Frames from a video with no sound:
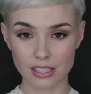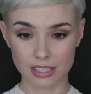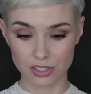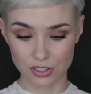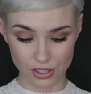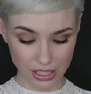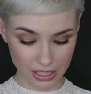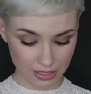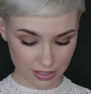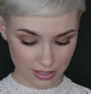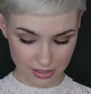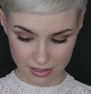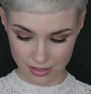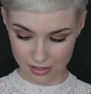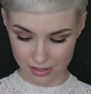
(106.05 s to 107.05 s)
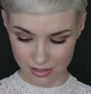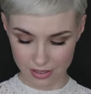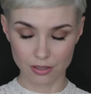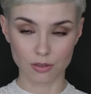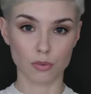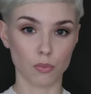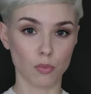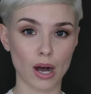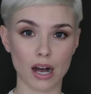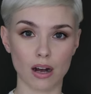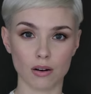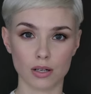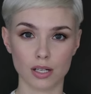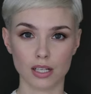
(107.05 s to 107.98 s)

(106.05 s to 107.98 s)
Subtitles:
is just wow.